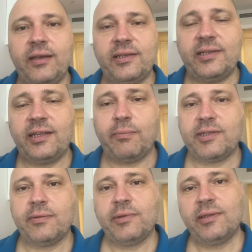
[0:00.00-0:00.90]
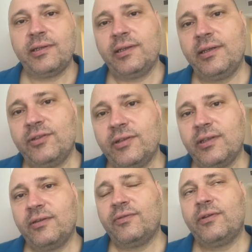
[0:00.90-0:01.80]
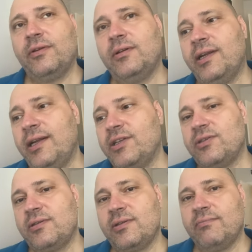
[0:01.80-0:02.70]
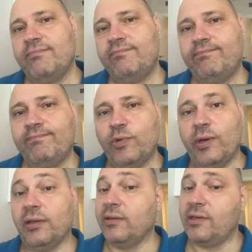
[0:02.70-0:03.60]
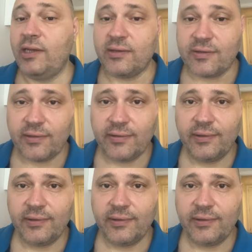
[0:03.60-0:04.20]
Is it a possibility in Turkey for early elections? Well, it is.